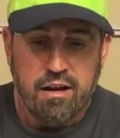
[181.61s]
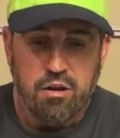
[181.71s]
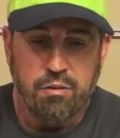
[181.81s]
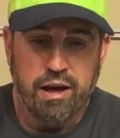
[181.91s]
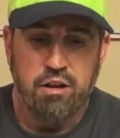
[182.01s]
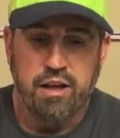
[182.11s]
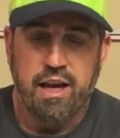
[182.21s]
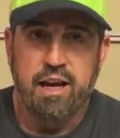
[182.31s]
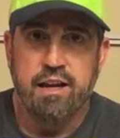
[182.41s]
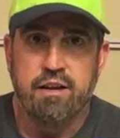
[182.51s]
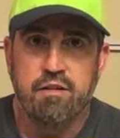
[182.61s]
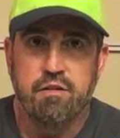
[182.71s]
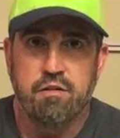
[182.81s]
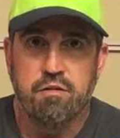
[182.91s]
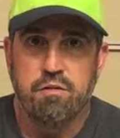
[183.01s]
the way I look at it,
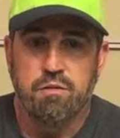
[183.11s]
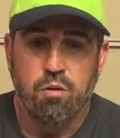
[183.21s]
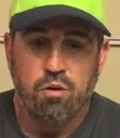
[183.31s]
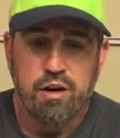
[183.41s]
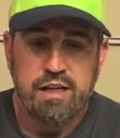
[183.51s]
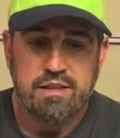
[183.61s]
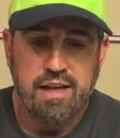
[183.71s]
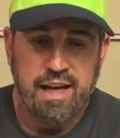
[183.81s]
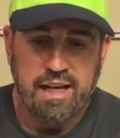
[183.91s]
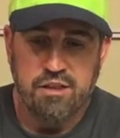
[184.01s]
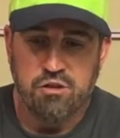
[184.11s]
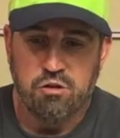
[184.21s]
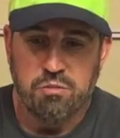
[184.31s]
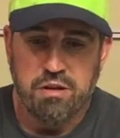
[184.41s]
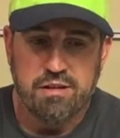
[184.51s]
for its age
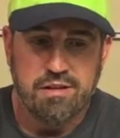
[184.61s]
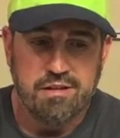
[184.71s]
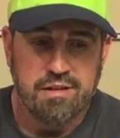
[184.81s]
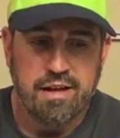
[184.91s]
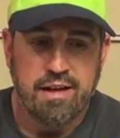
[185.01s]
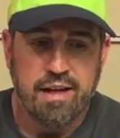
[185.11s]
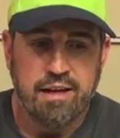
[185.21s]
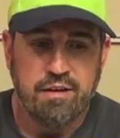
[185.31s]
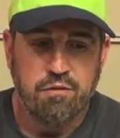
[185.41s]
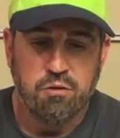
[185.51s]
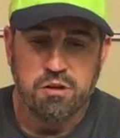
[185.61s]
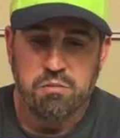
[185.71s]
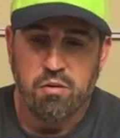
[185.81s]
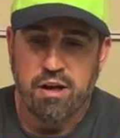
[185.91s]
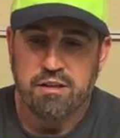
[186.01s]
group, this is intended. For its
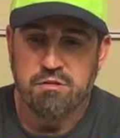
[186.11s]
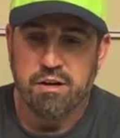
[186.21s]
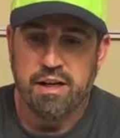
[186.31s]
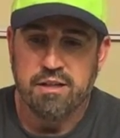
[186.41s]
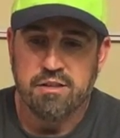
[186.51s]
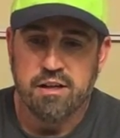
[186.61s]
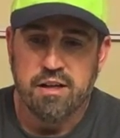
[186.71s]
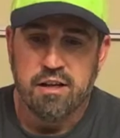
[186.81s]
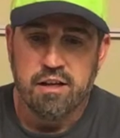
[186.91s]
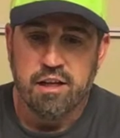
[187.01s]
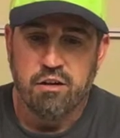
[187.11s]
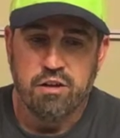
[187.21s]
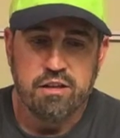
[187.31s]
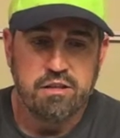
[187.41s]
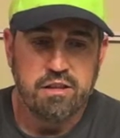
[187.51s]
price range,
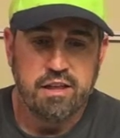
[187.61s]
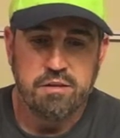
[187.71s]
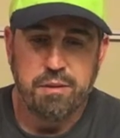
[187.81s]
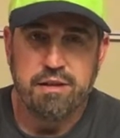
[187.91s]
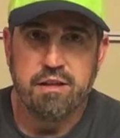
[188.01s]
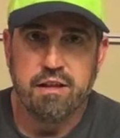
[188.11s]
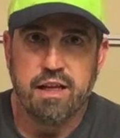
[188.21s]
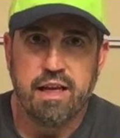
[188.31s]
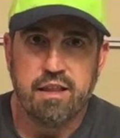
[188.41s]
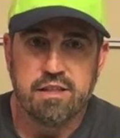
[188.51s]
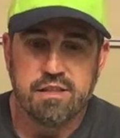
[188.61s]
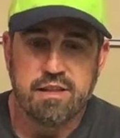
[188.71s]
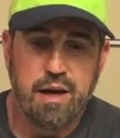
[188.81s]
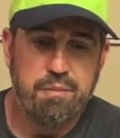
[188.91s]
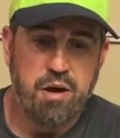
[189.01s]
this is basically the
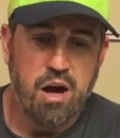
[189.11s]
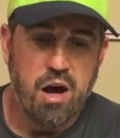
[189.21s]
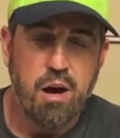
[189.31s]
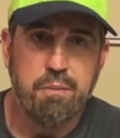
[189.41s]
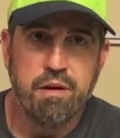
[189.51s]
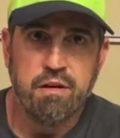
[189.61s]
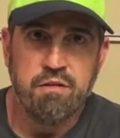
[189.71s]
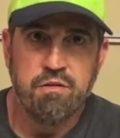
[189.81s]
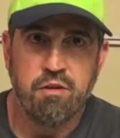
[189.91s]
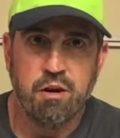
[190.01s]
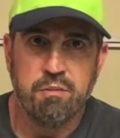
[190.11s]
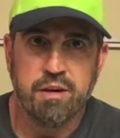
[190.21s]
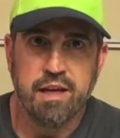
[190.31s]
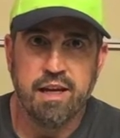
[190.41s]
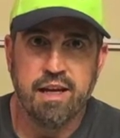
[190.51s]
step up from
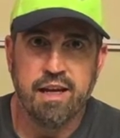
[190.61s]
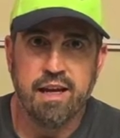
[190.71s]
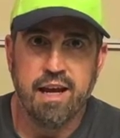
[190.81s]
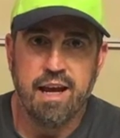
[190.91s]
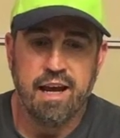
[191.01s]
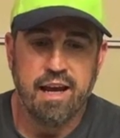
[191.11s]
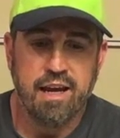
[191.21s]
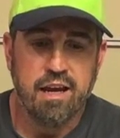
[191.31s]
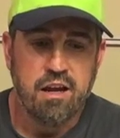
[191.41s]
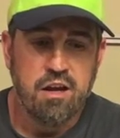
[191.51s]
getting a